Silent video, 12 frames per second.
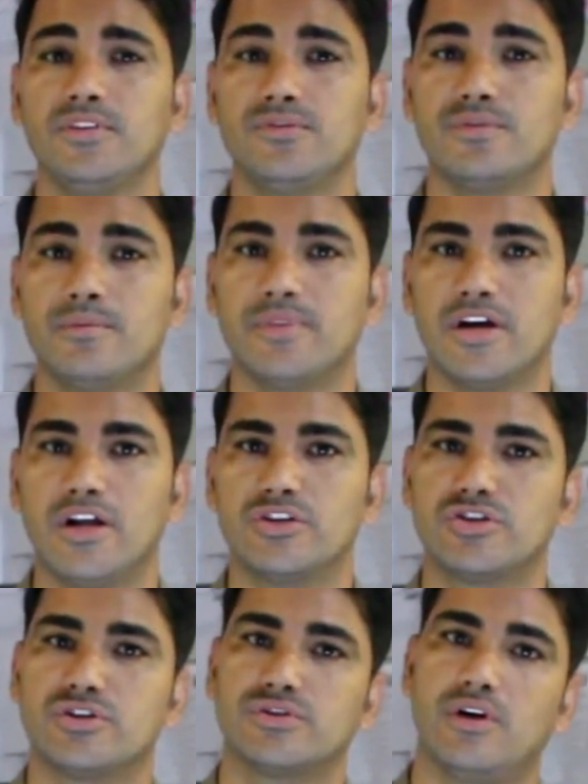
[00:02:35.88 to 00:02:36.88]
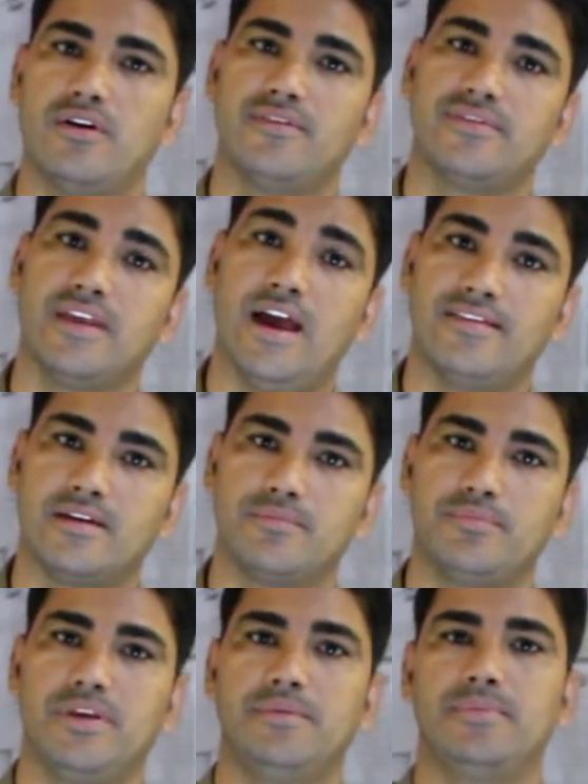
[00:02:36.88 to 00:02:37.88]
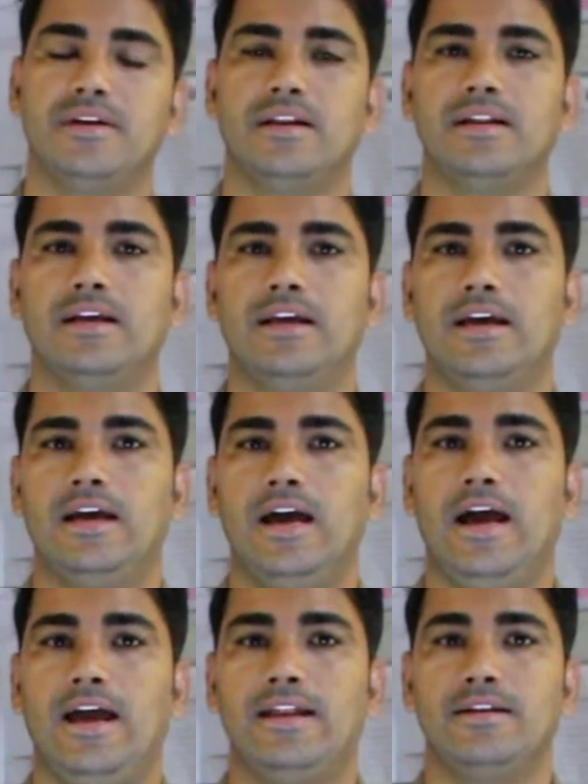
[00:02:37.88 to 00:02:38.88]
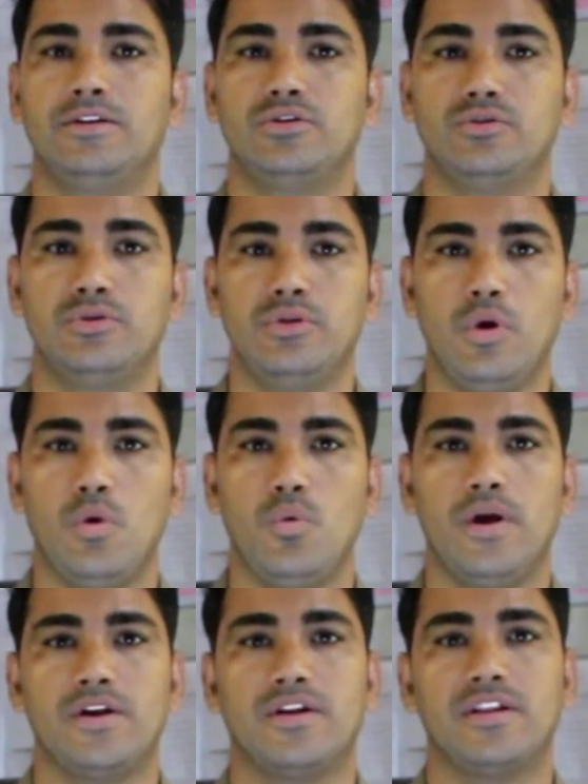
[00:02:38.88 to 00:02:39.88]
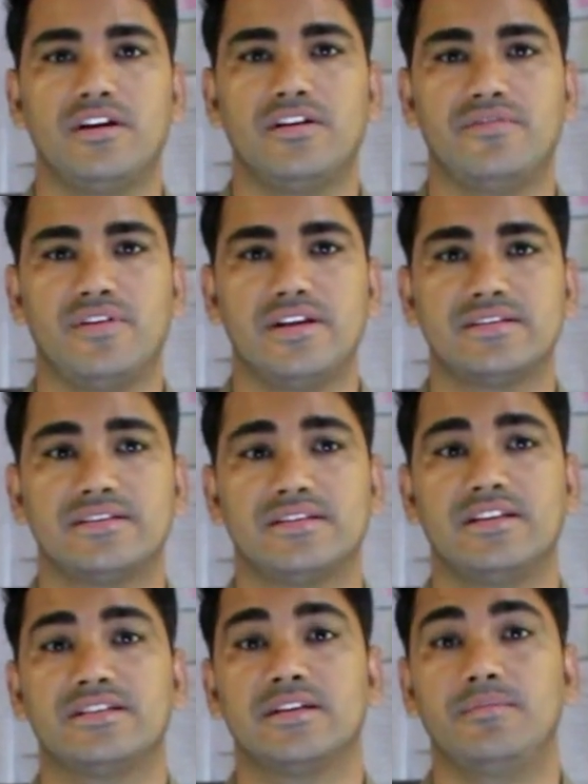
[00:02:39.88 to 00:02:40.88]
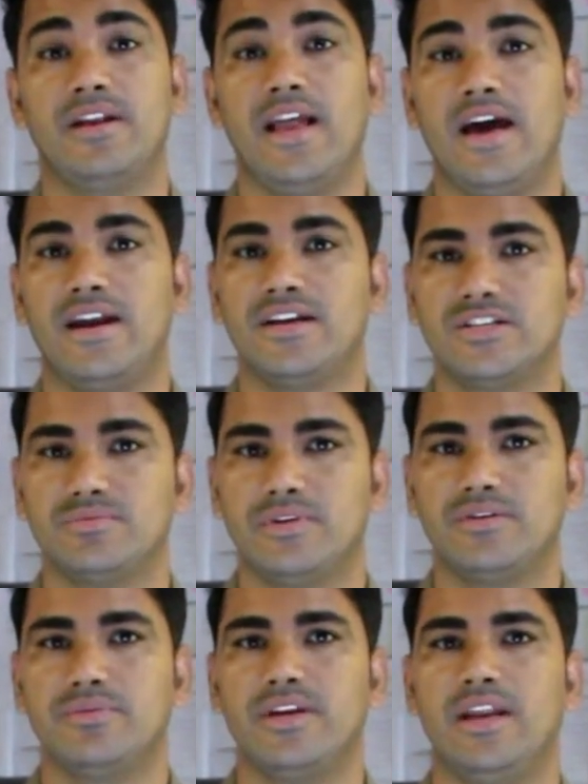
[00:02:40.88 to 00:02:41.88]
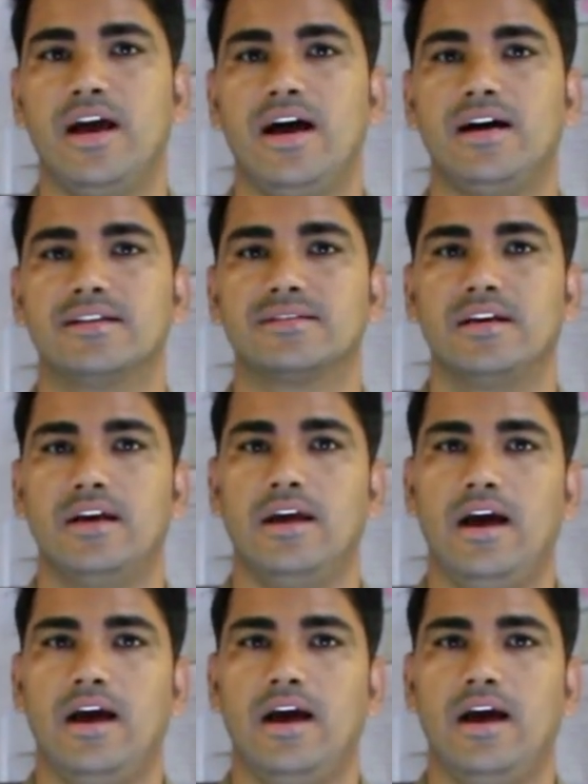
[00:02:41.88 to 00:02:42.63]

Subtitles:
from the cultures of the other people, and to know what are the differences and similarities between us.